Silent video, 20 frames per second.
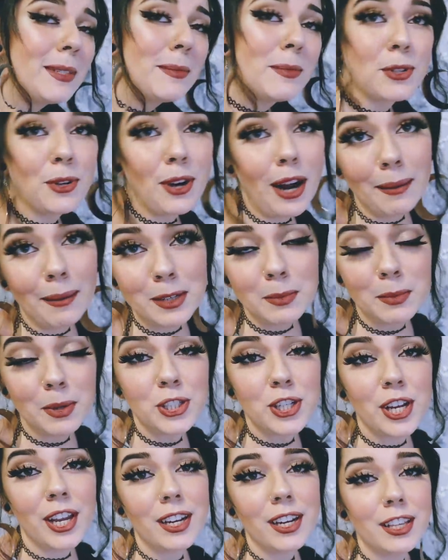subscribe to my
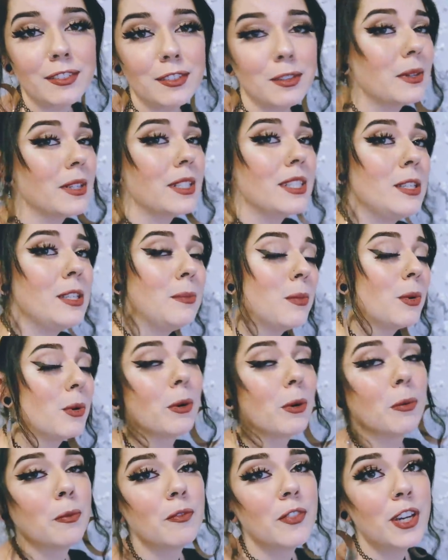channel if you wanna see
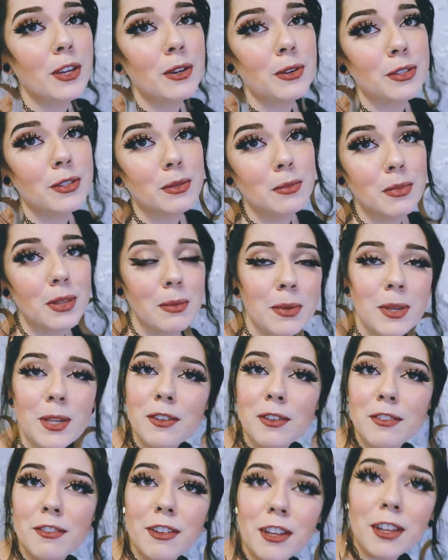more videos me
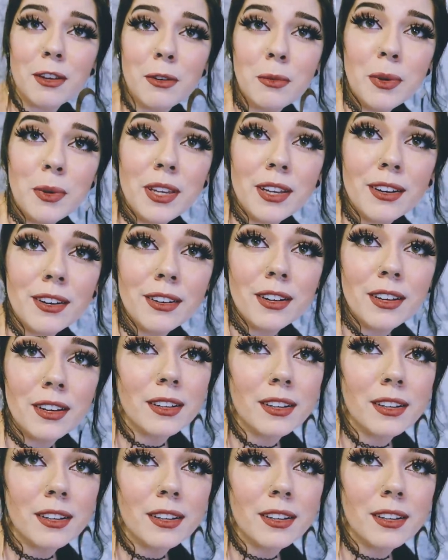being fucking weird.